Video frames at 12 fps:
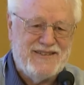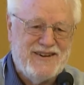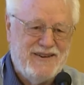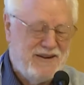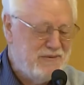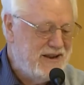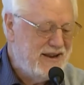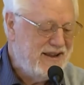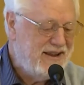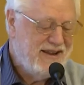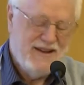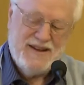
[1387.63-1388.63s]
They're not
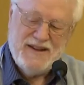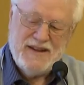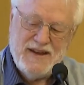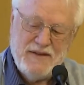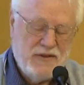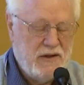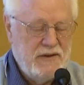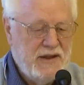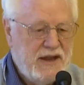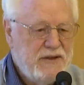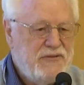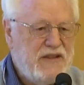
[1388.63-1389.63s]
really,
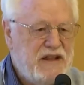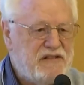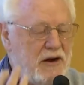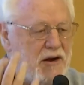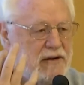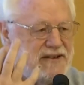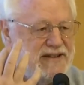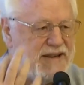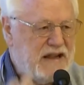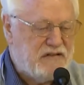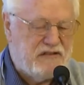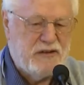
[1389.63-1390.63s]
none of these are
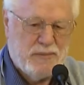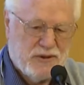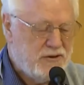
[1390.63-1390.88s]
testable.